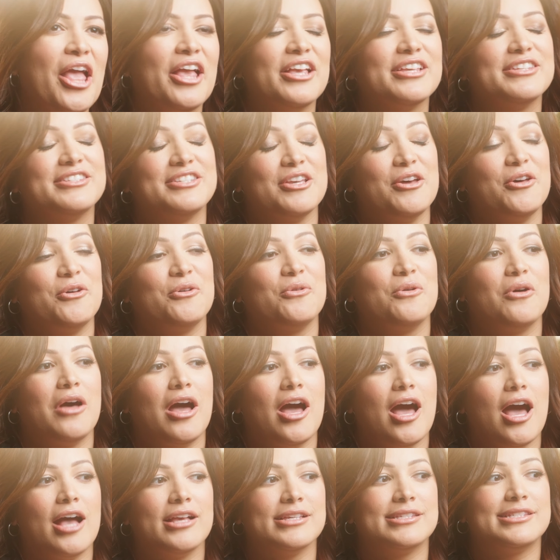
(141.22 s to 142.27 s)
so
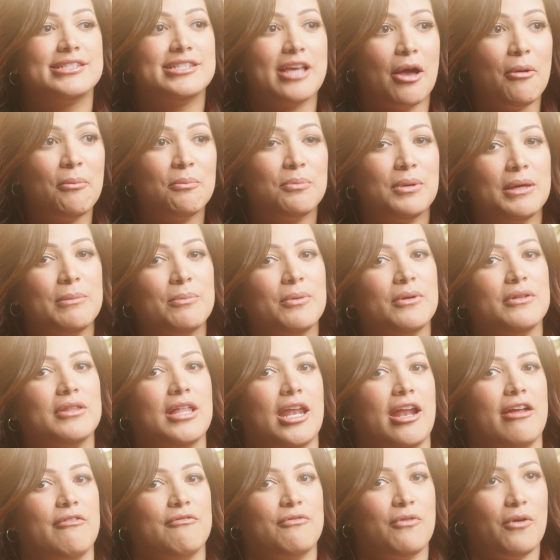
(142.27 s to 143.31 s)
some people
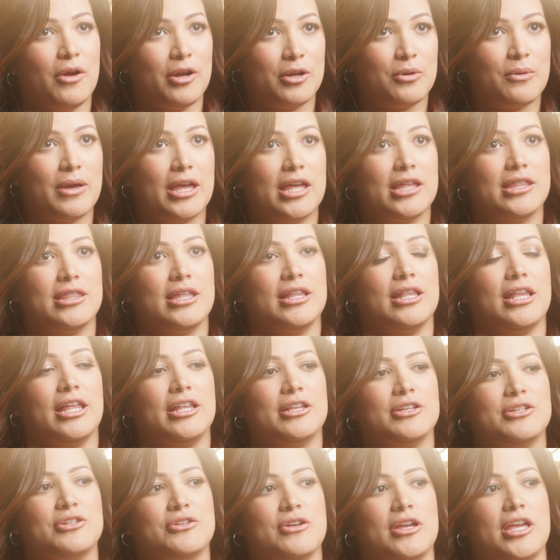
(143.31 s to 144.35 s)
that I've worked with in the
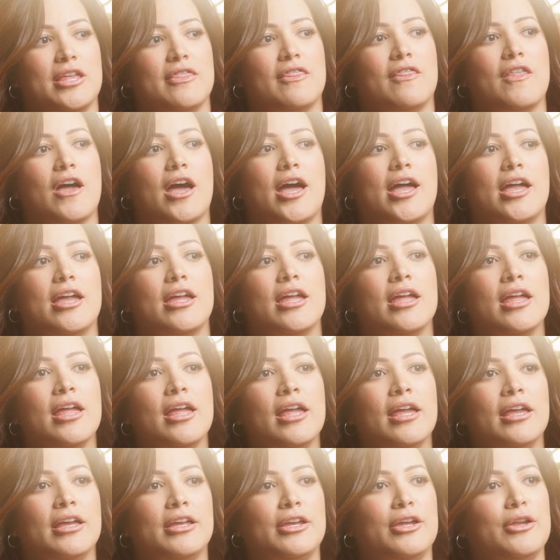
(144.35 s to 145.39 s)
industry that,
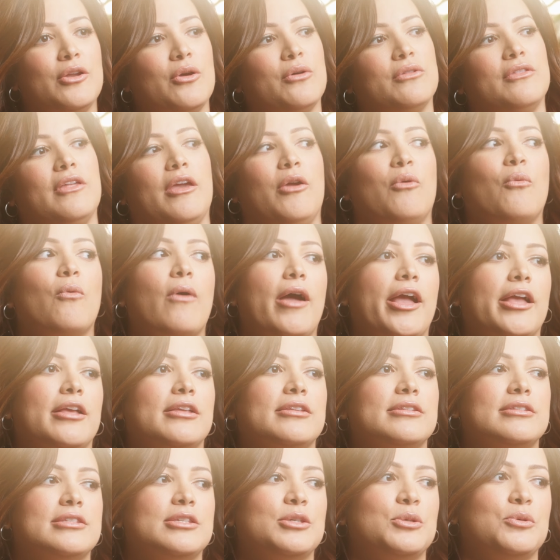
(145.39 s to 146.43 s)
you know, they
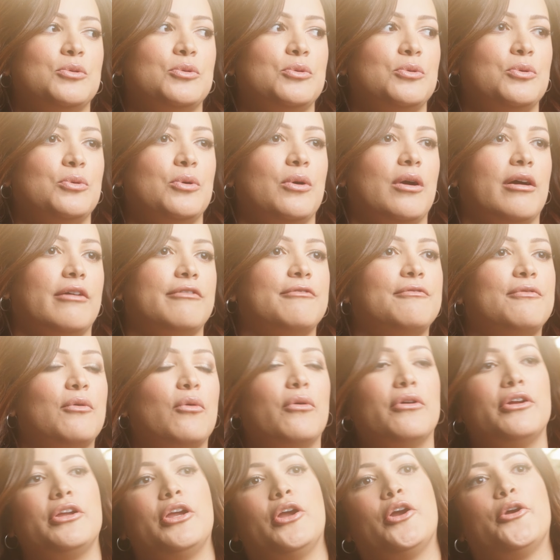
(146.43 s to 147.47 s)
went to a
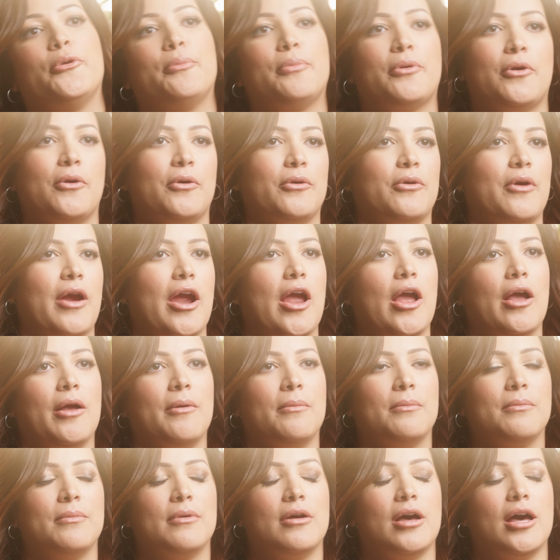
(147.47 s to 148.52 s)
four-year
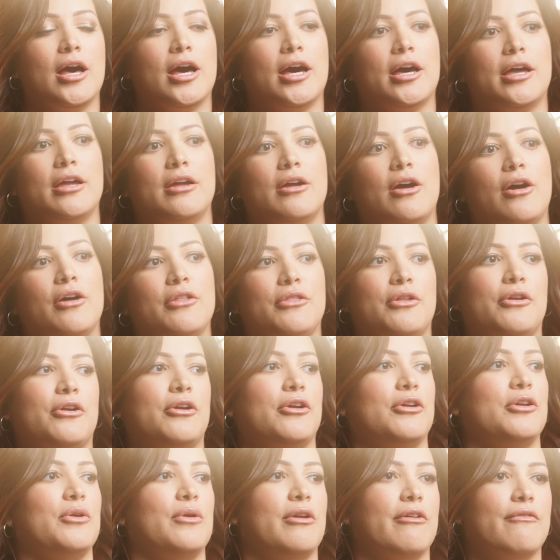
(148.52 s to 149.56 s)
program at
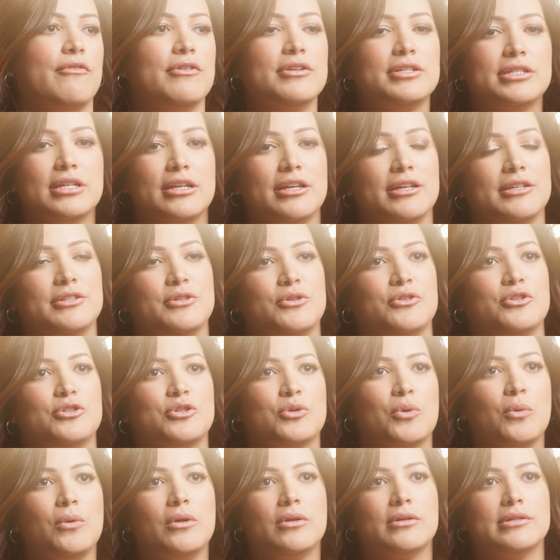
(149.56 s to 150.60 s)
other universities or
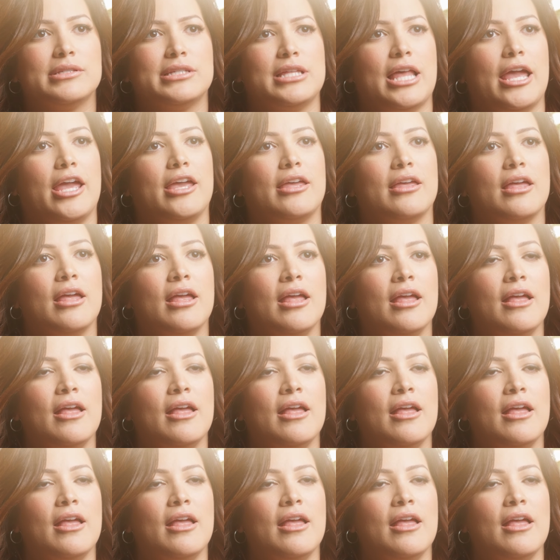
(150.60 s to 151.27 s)
schools, like